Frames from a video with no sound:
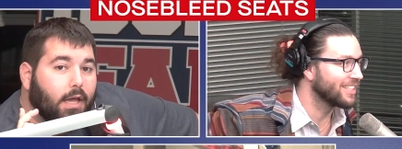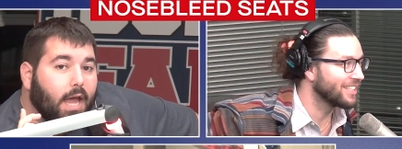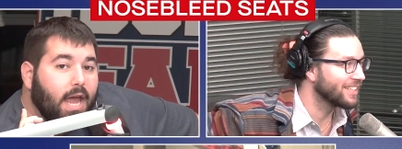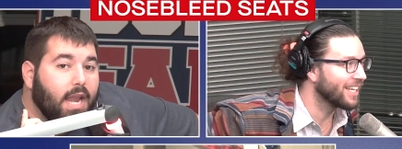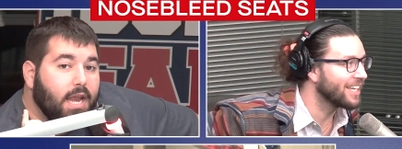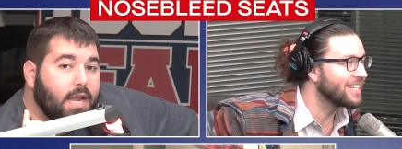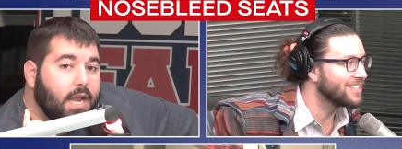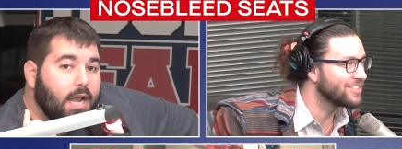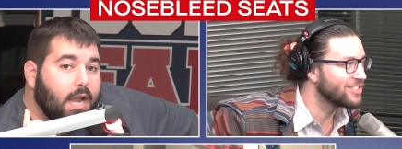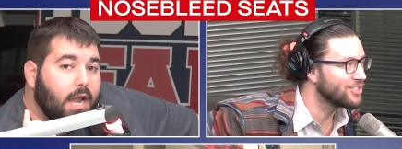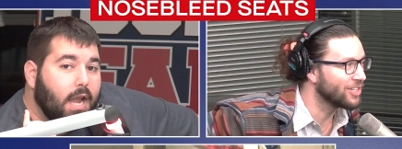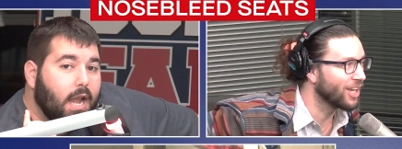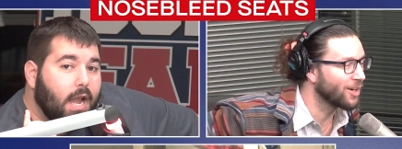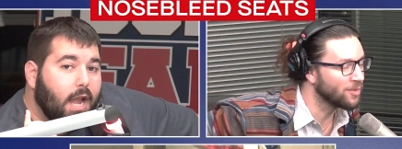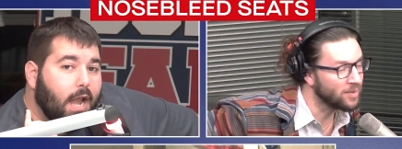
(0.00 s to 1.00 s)
Speaker 1: and ladies and
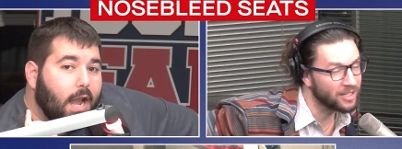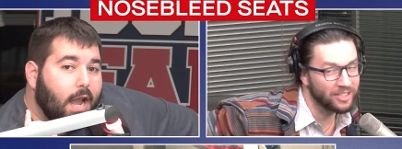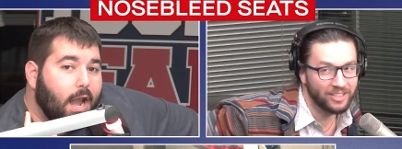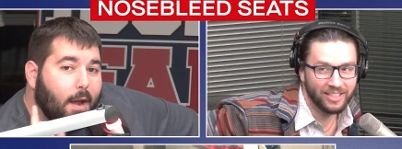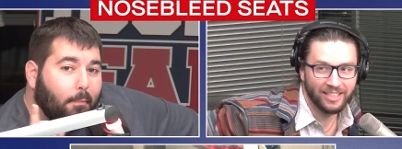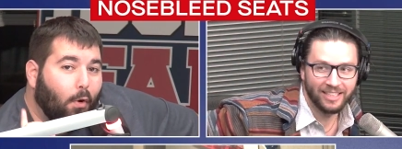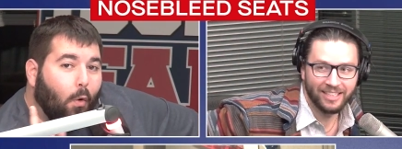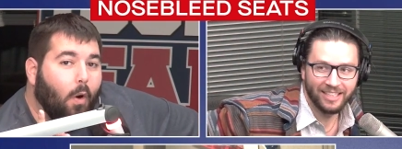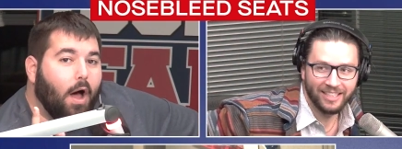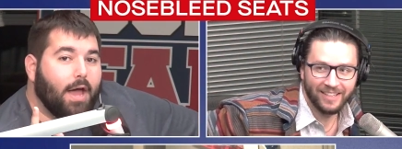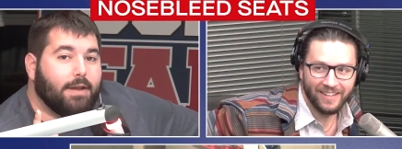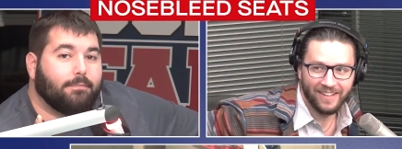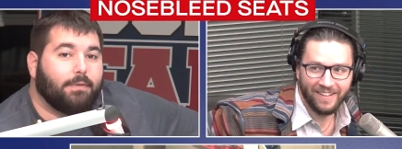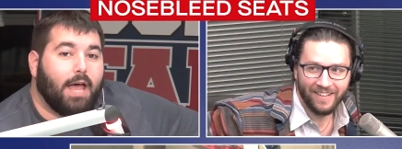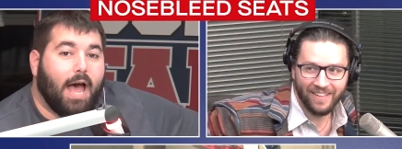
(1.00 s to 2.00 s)
gentlemen. Number
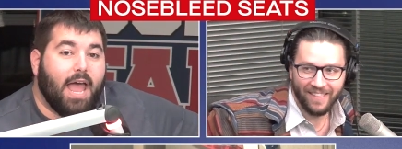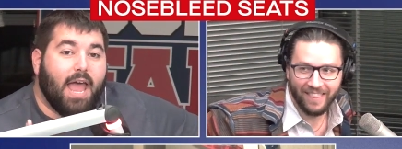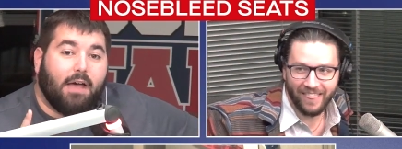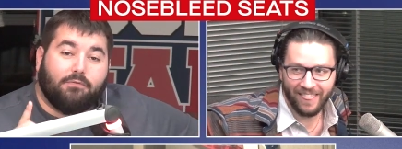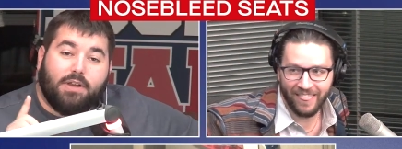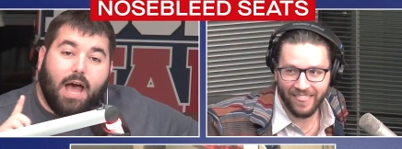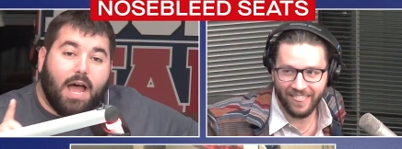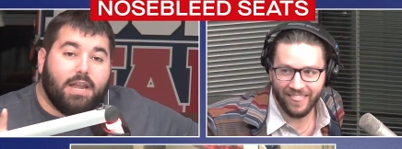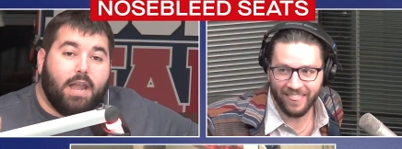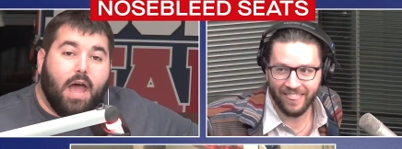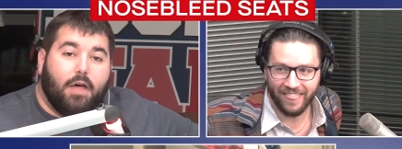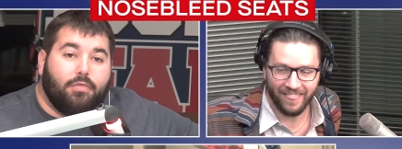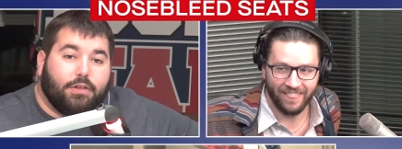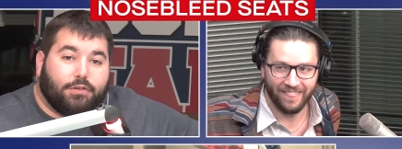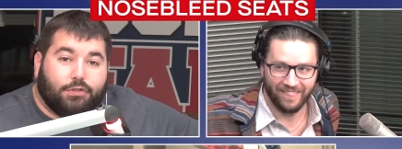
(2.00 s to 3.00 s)
1. I have not
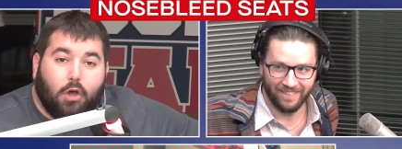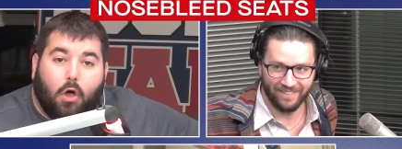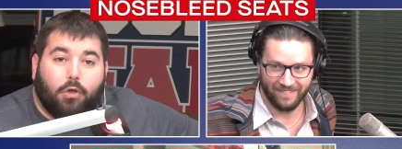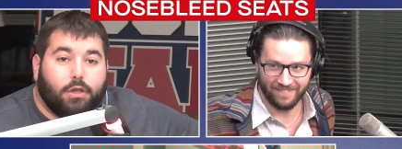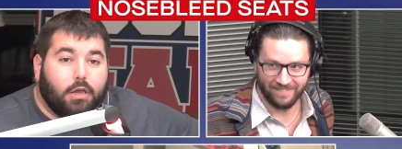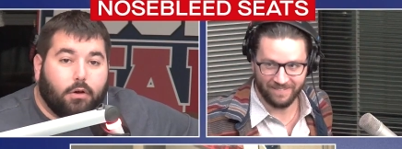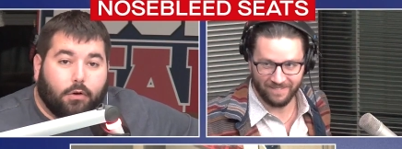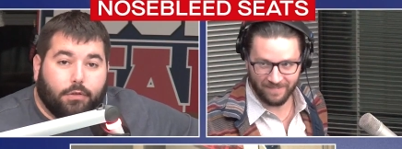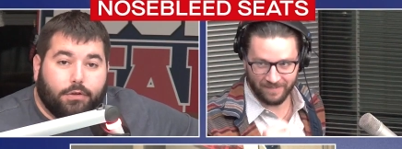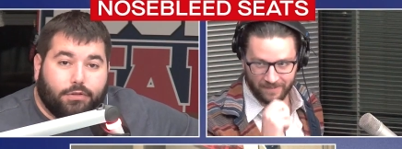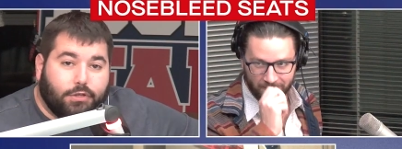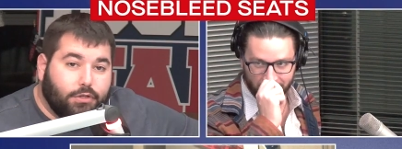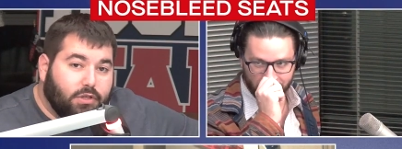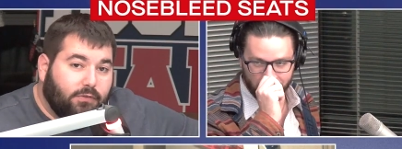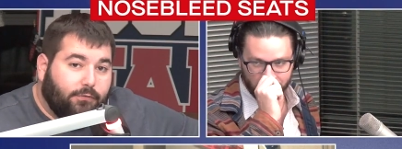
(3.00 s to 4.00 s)
done this all year. This
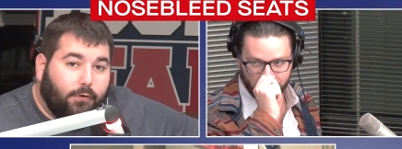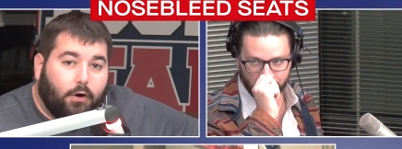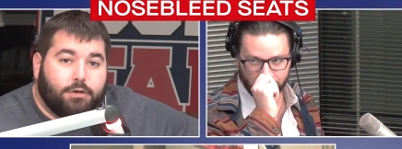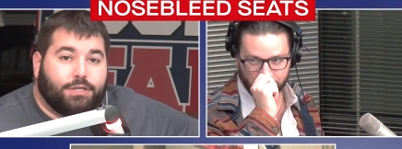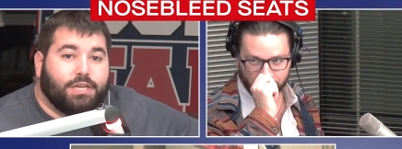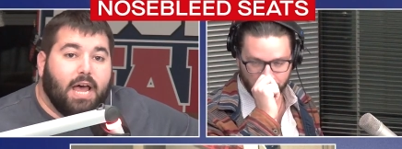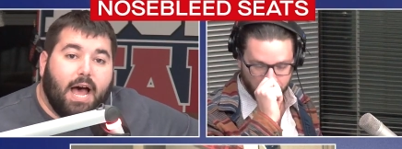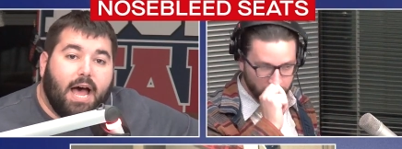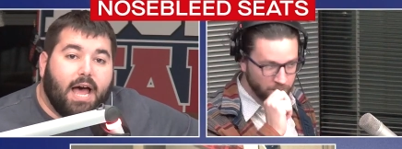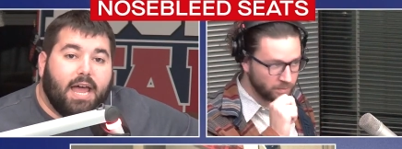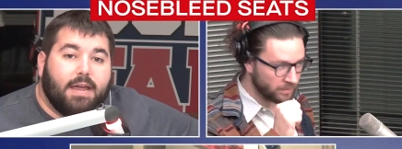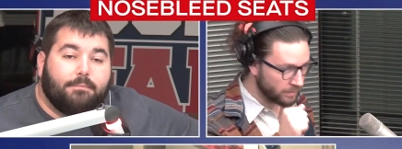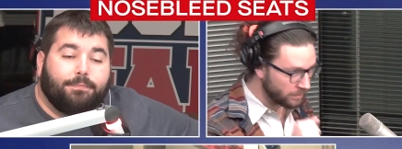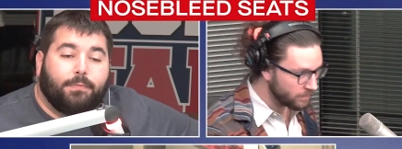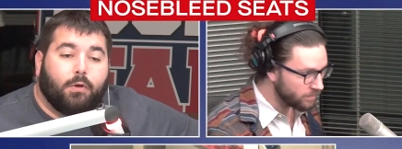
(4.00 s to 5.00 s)
is the first
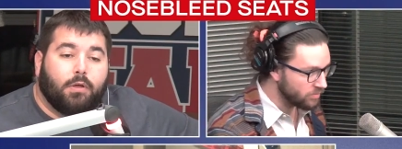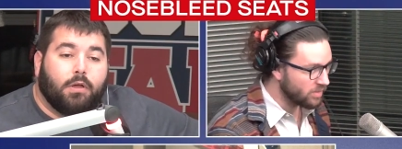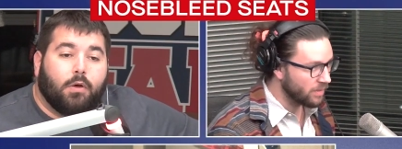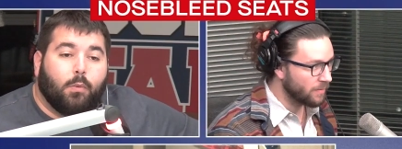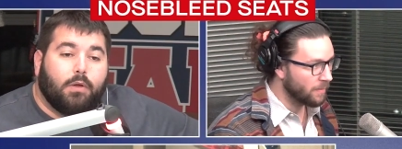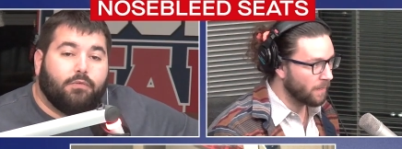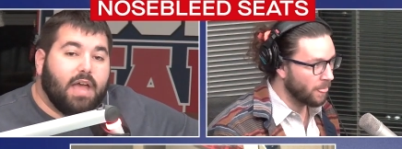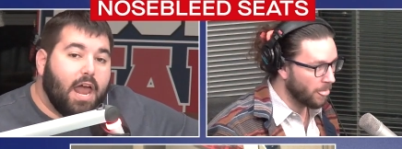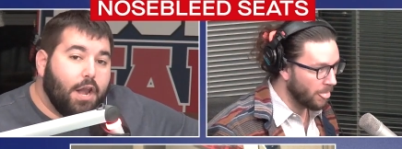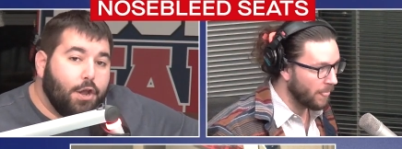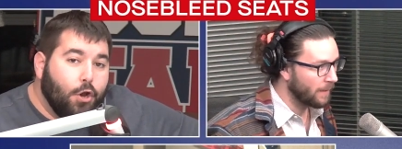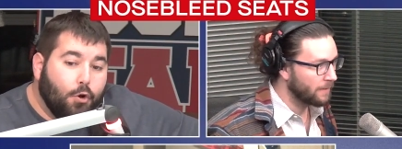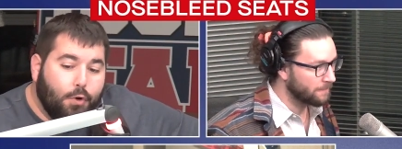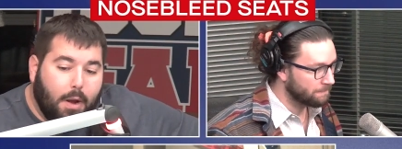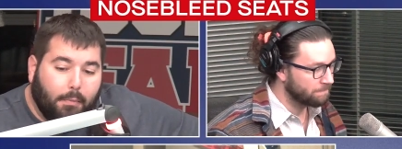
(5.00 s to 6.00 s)
time we've got a
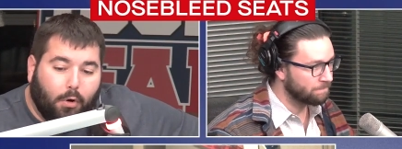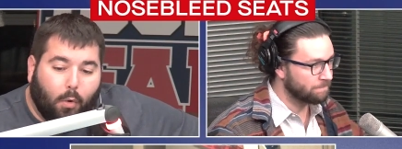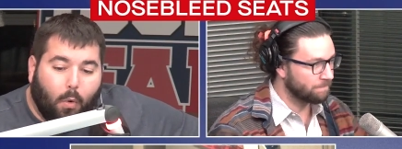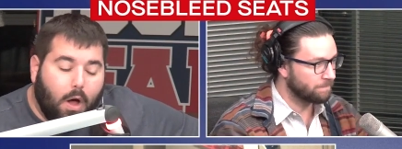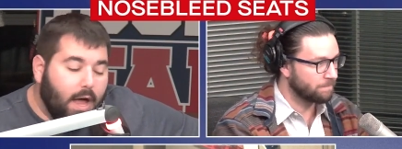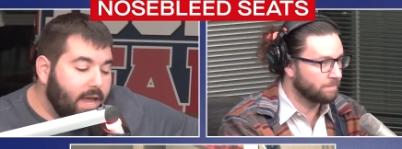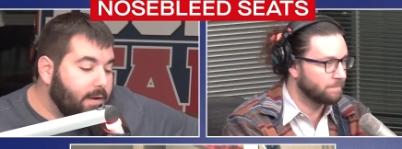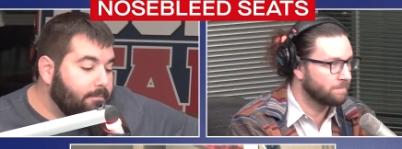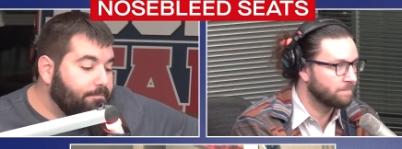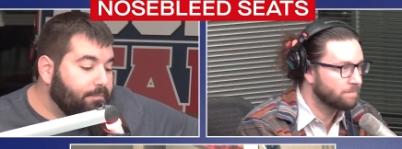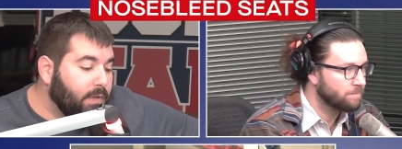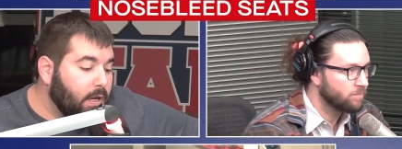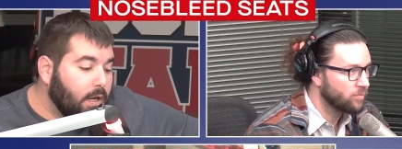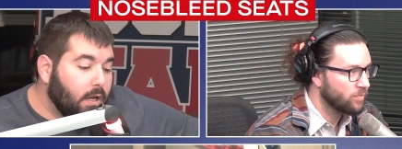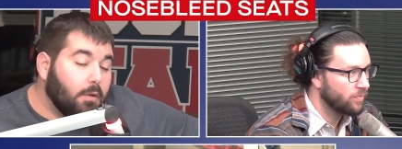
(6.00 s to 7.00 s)
new number 1,
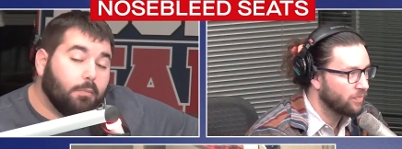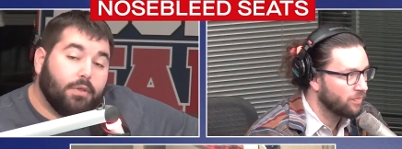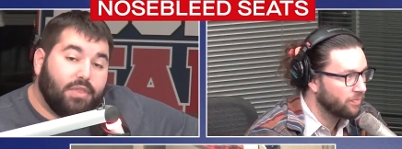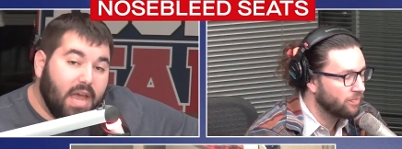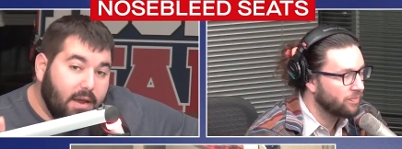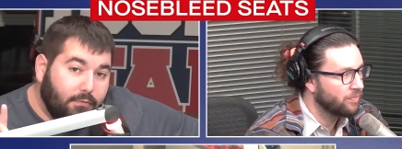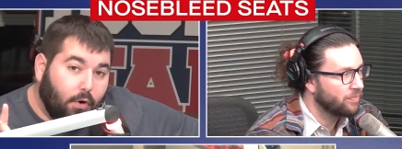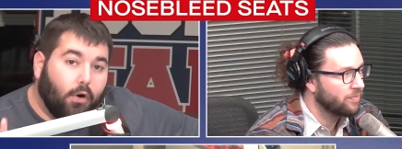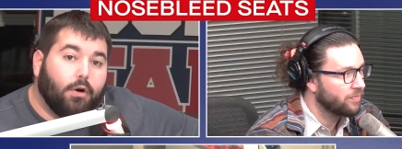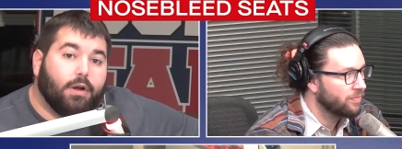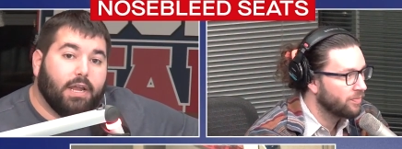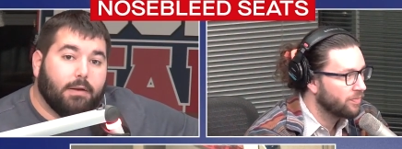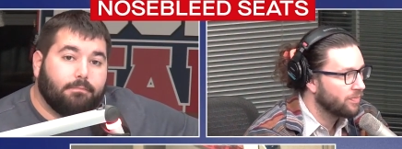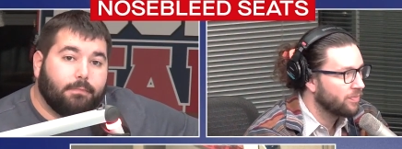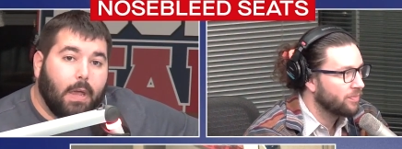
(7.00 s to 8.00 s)
but they've earned
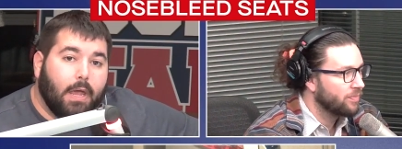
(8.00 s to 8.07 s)
it.